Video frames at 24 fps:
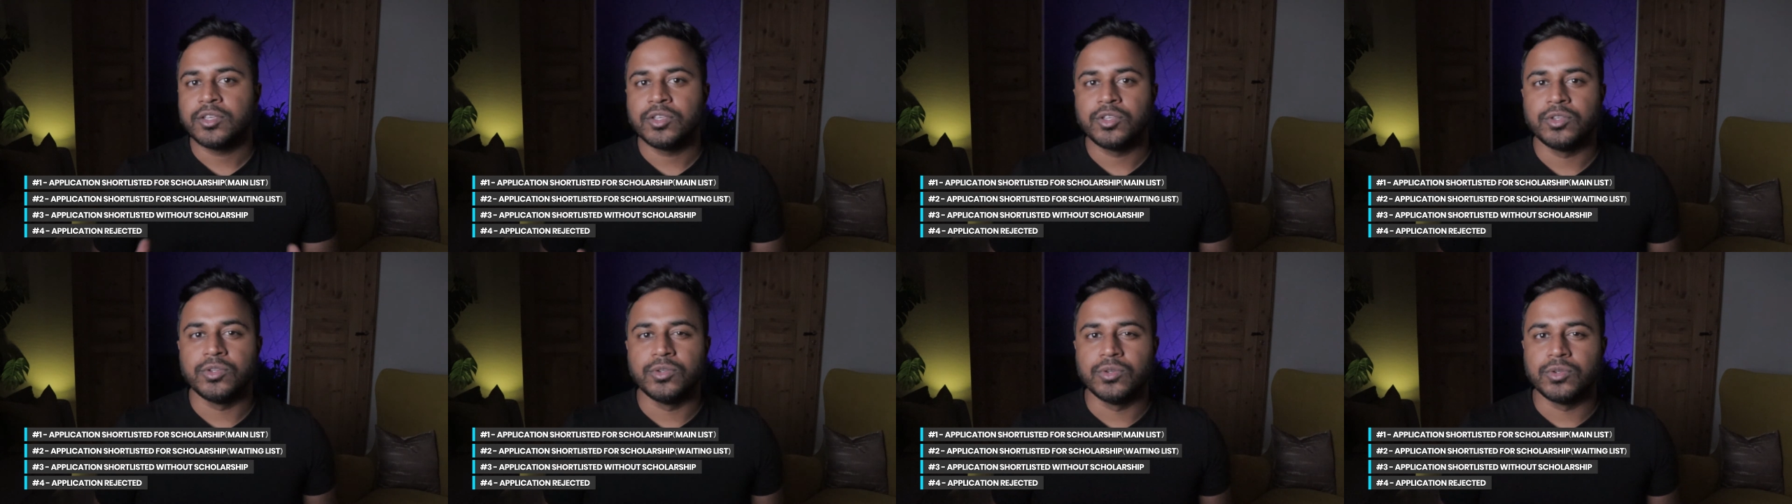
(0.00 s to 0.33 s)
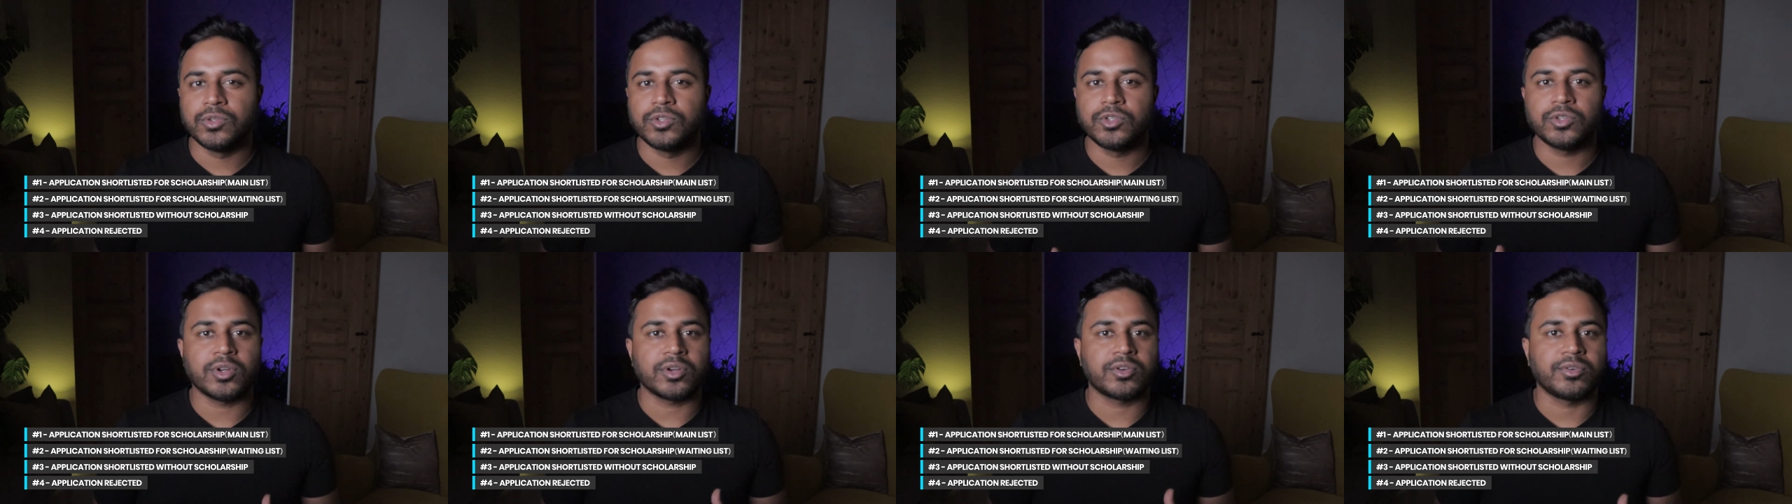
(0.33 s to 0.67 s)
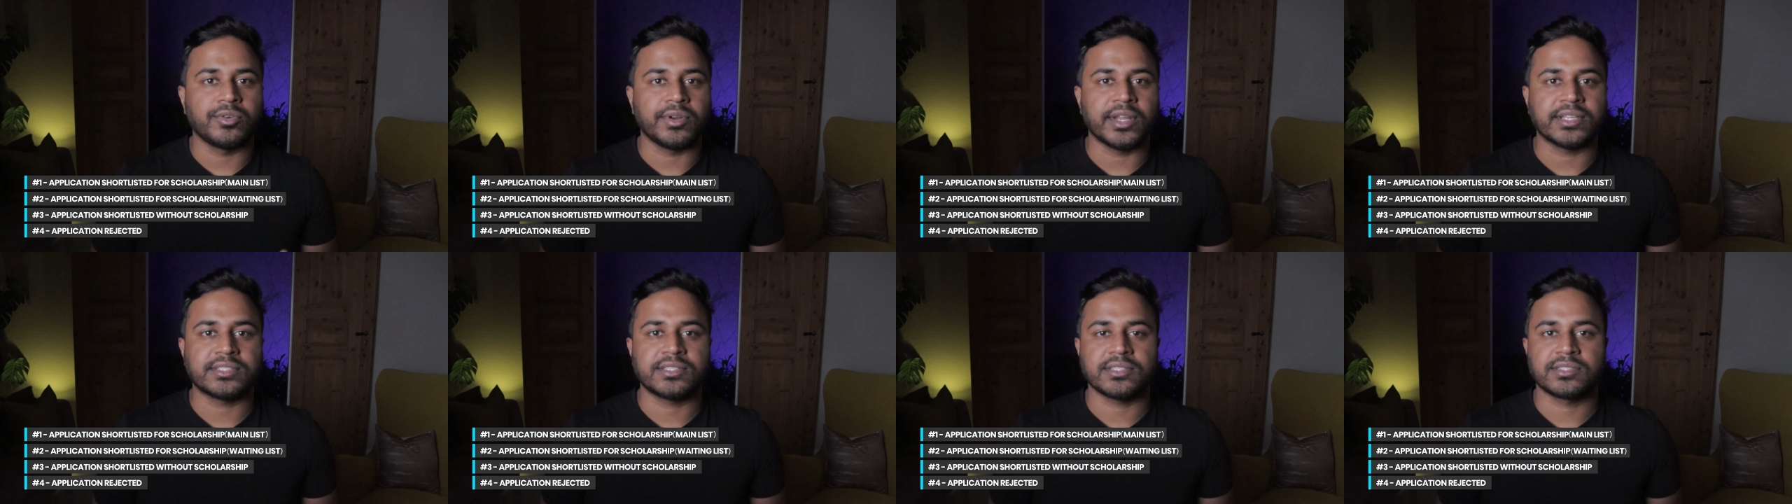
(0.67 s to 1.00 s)
you do not
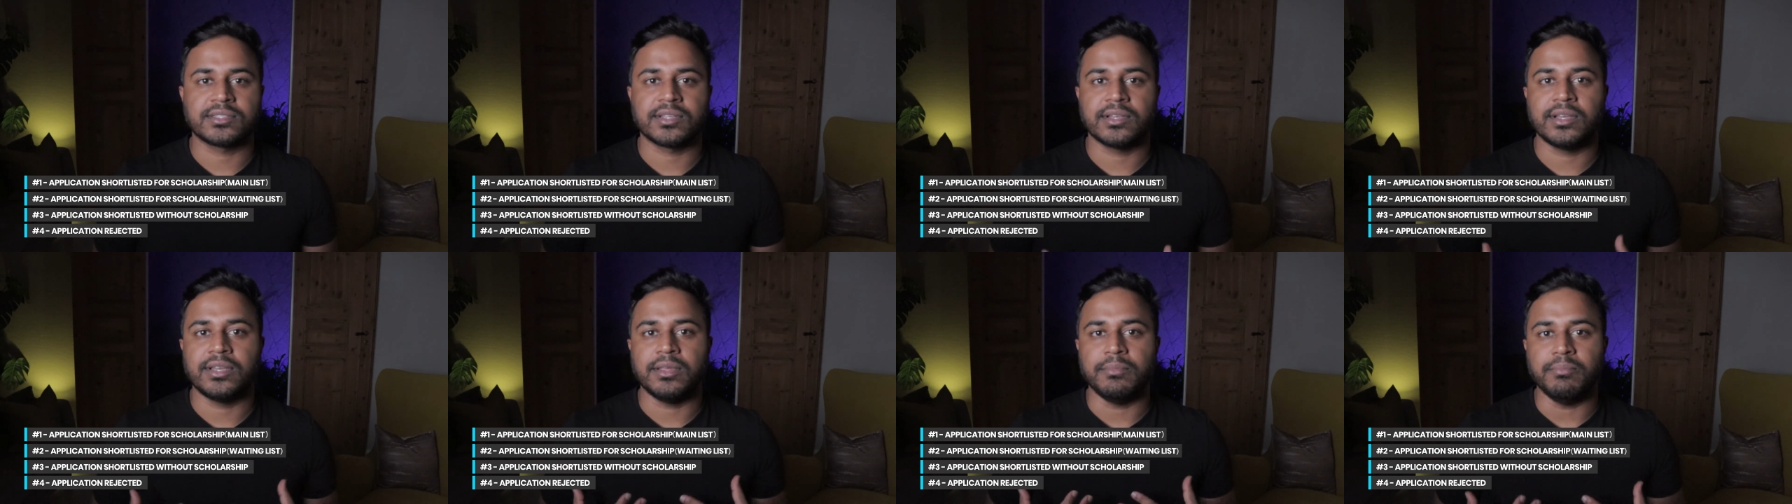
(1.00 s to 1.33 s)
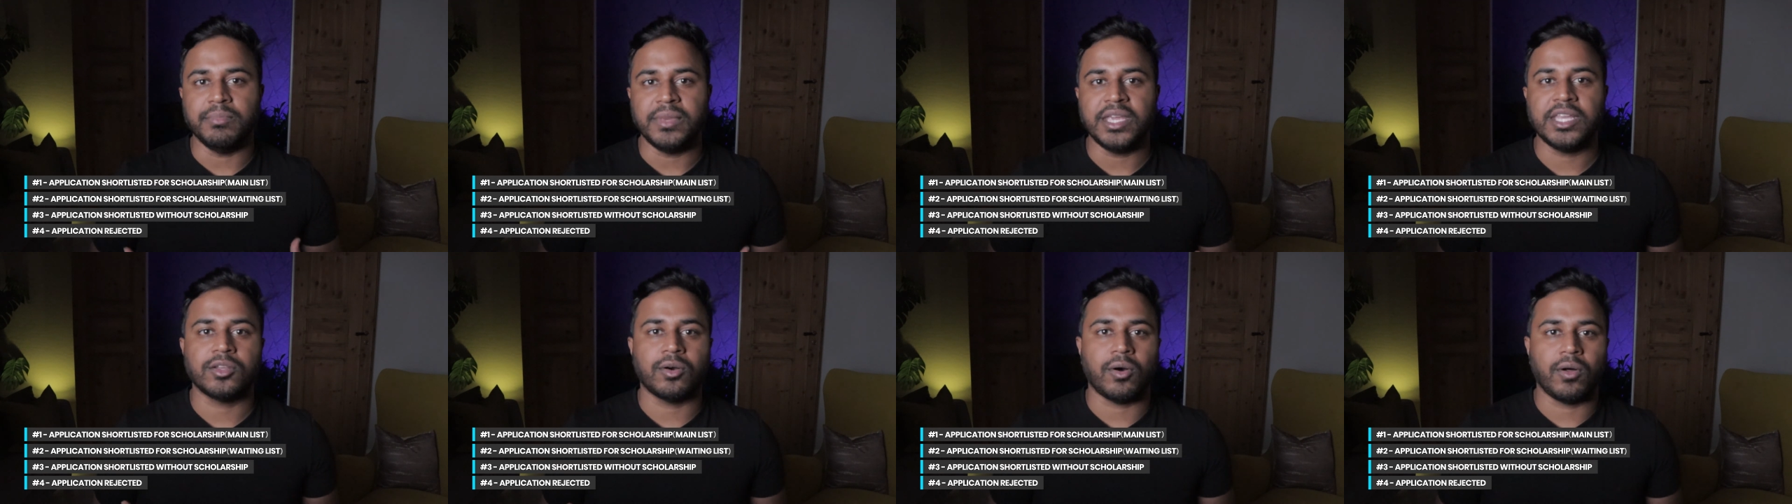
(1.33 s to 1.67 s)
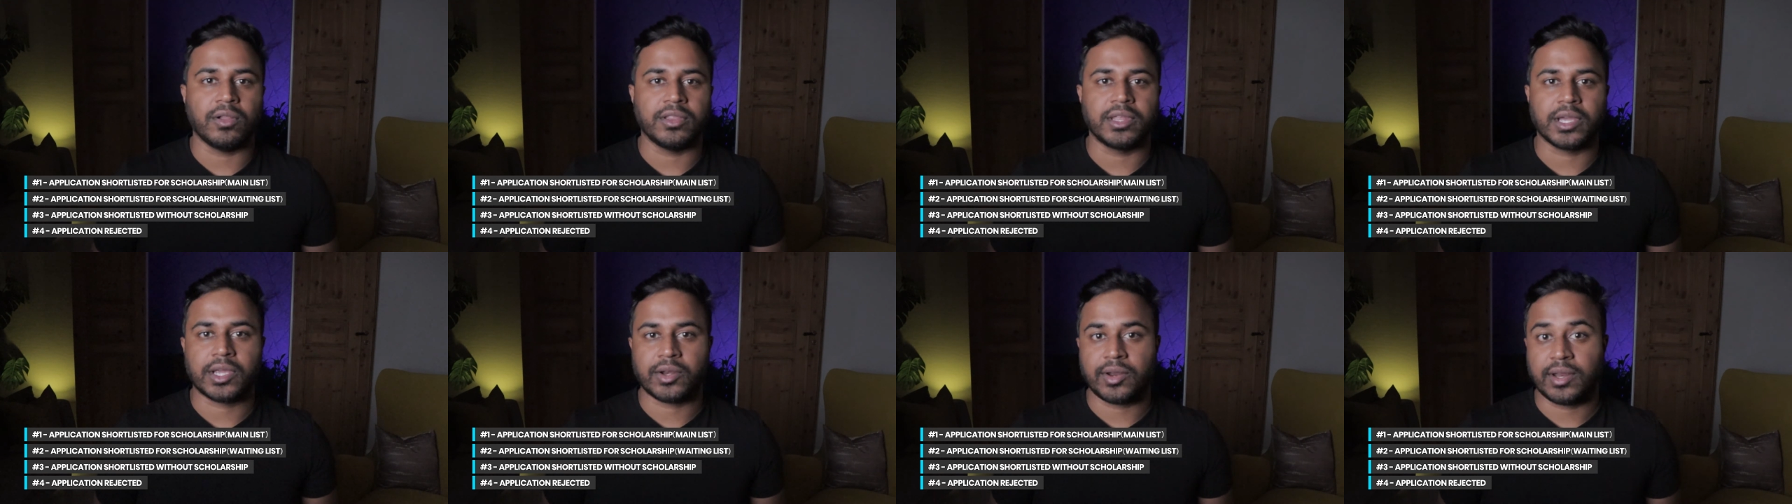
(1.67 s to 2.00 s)
necessarily meet
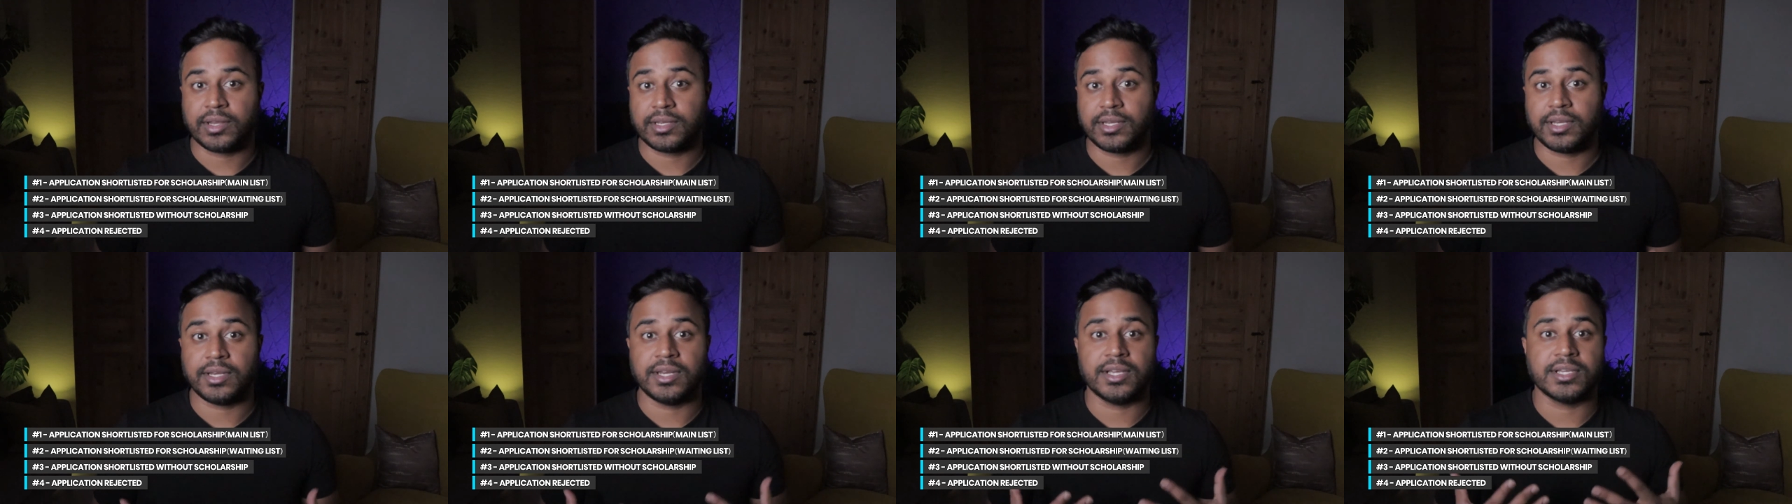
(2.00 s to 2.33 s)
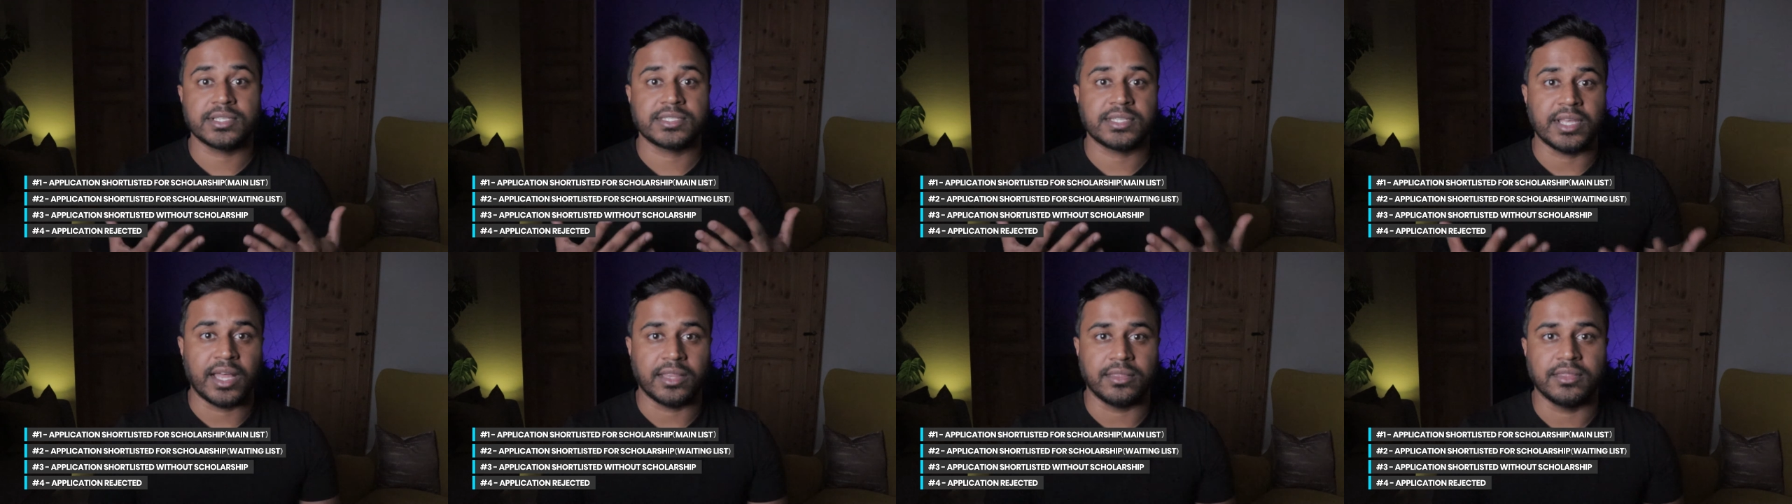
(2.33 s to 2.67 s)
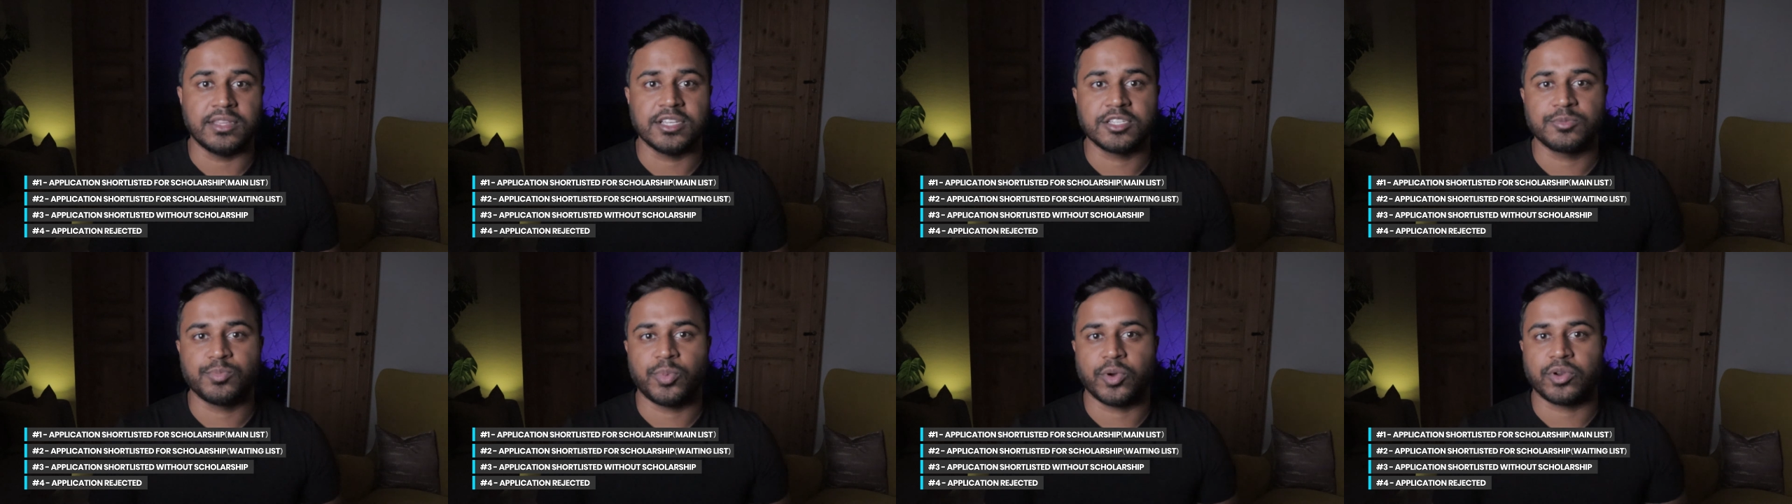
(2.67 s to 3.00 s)
all the criteria at
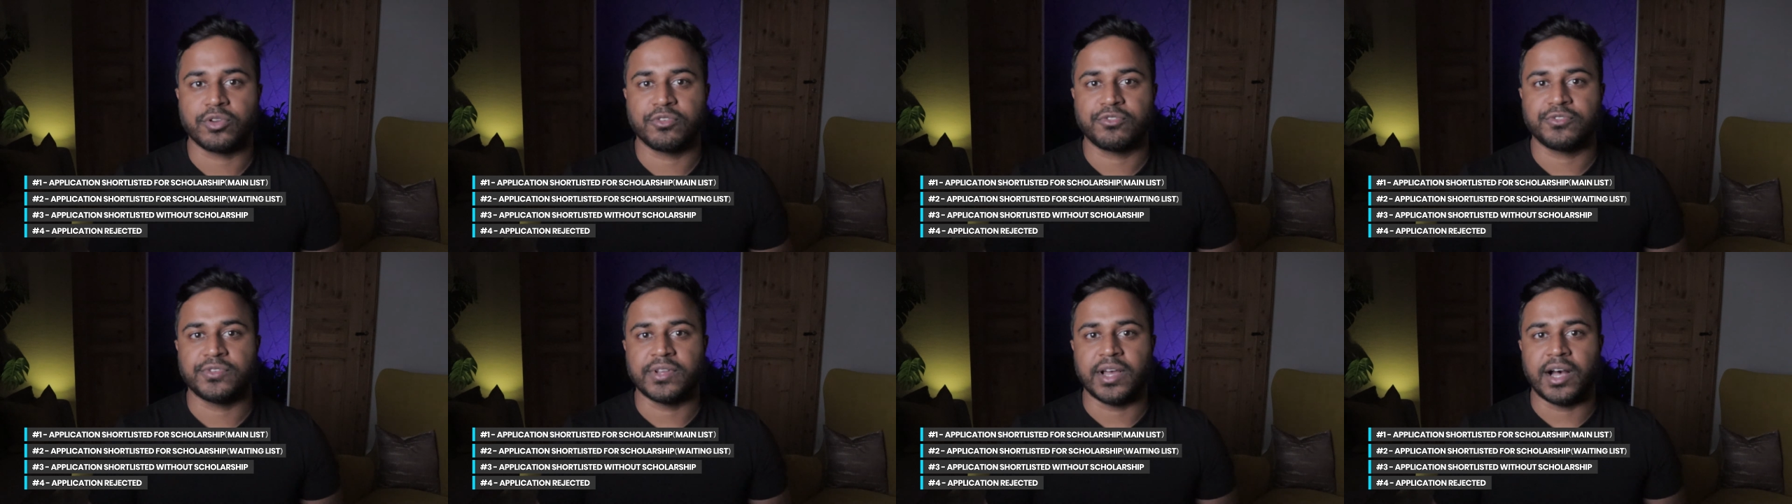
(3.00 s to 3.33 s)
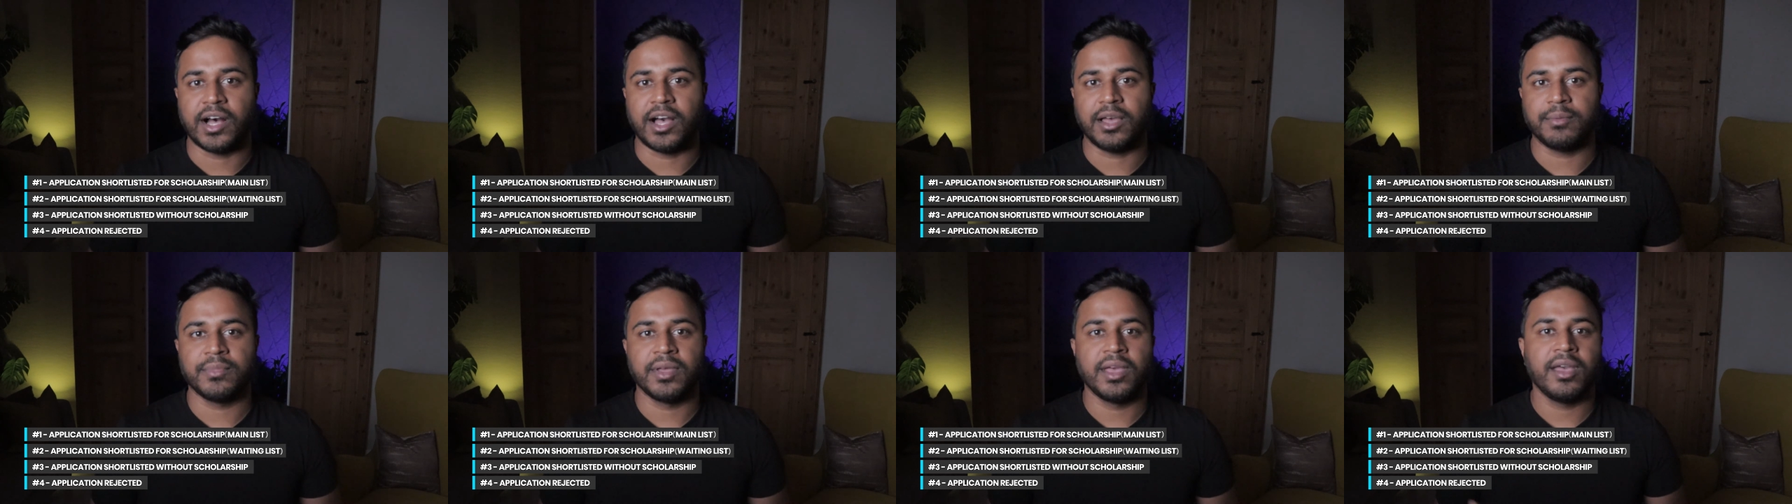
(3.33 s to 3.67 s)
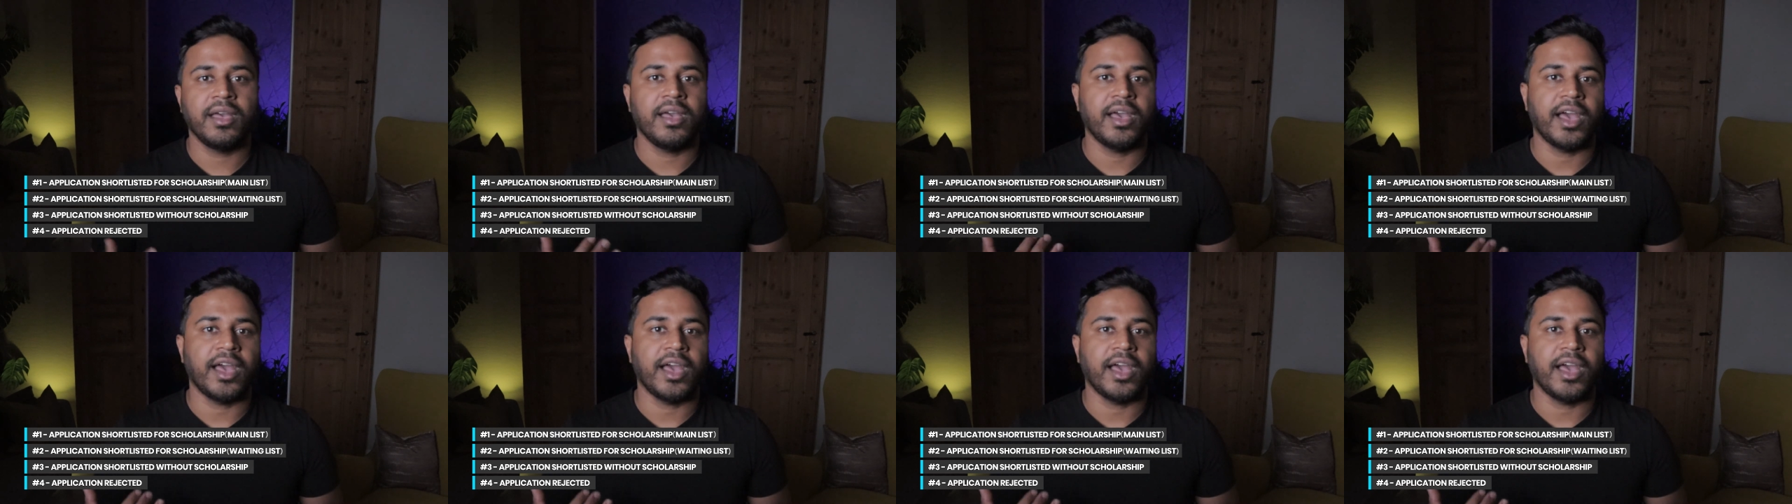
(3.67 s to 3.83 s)
this point of time